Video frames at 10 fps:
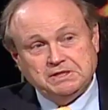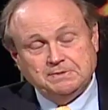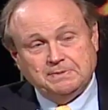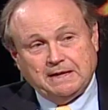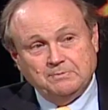is
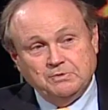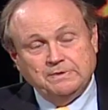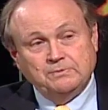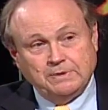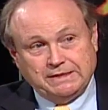about
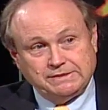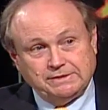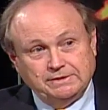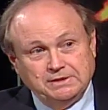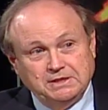moving
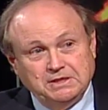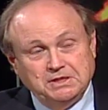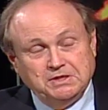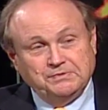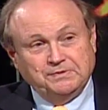west,
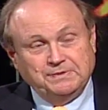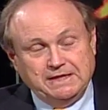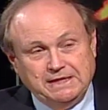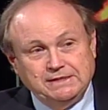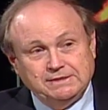from
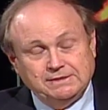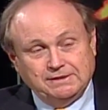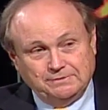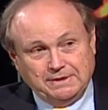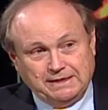the east
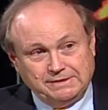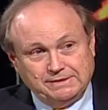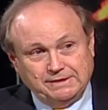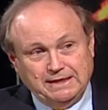to the west,